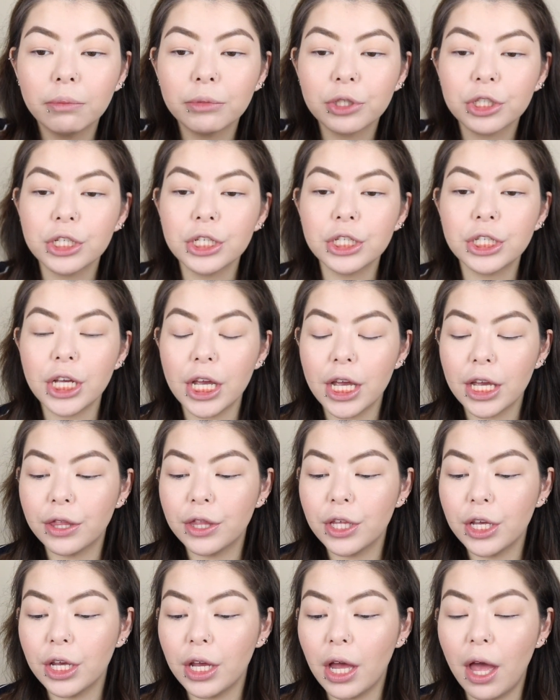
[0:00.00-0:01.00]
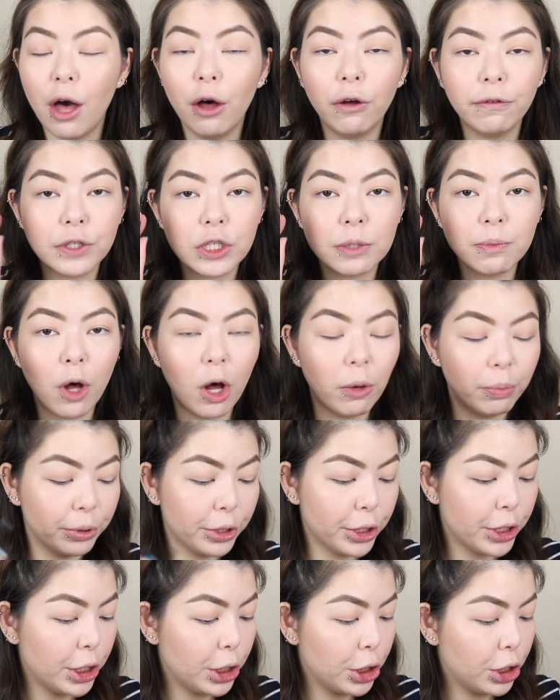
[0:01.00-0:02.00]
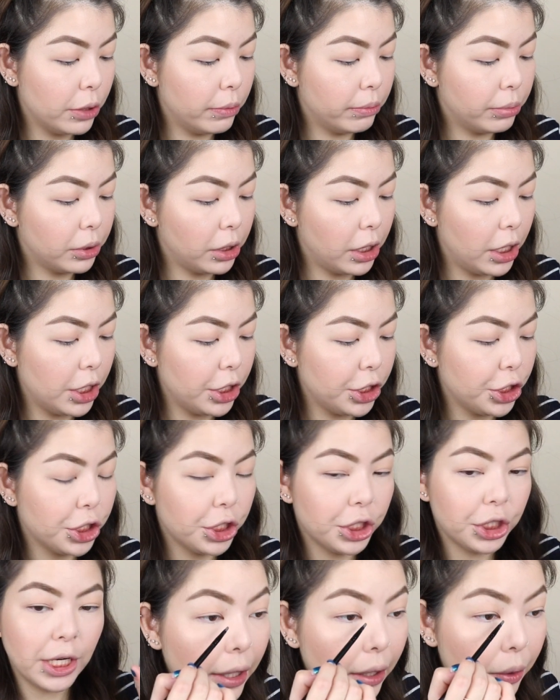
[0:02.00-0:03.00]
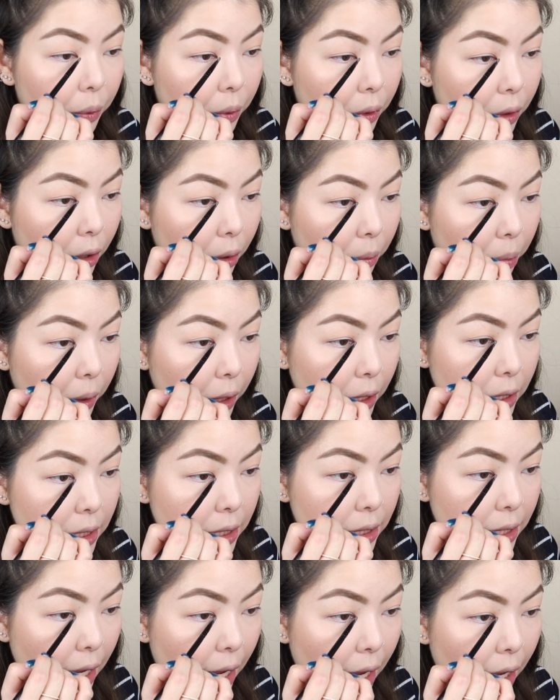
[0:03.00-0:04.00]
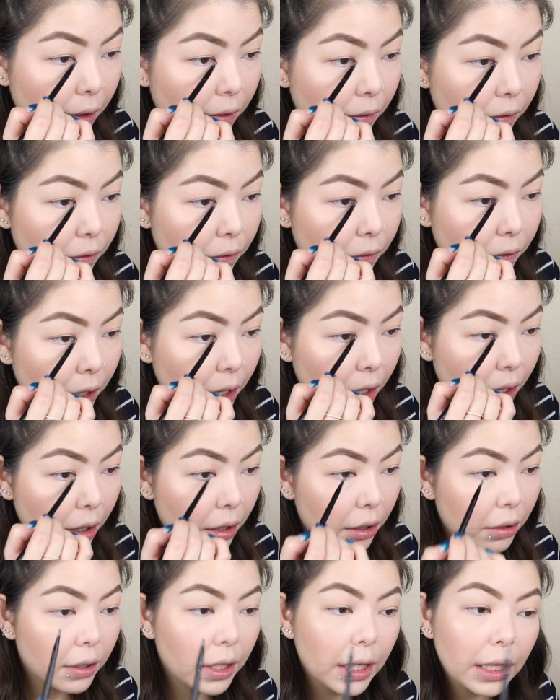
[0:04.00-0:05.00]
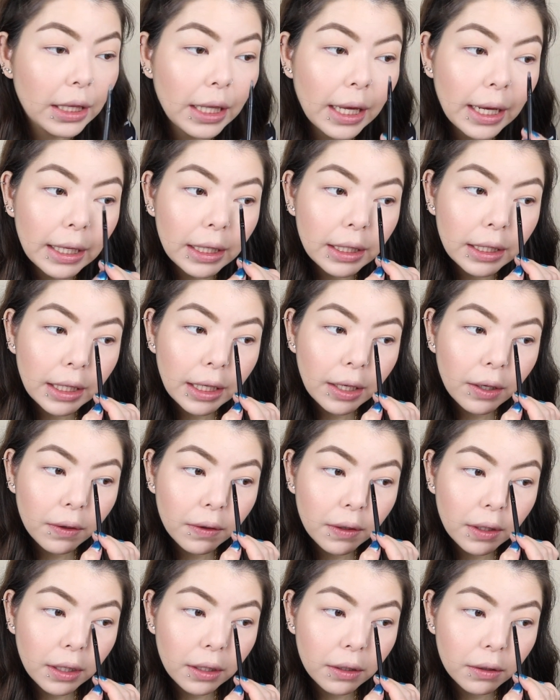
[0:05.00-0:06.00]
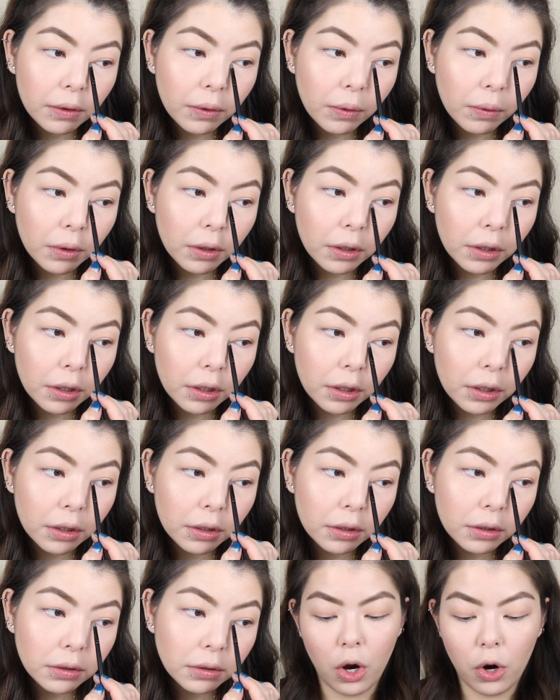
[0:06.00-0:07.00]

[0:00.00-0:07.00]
I'm just gonna take the e.l.f. Small Precision brush and we're gonna place that very lightly on the inner corner.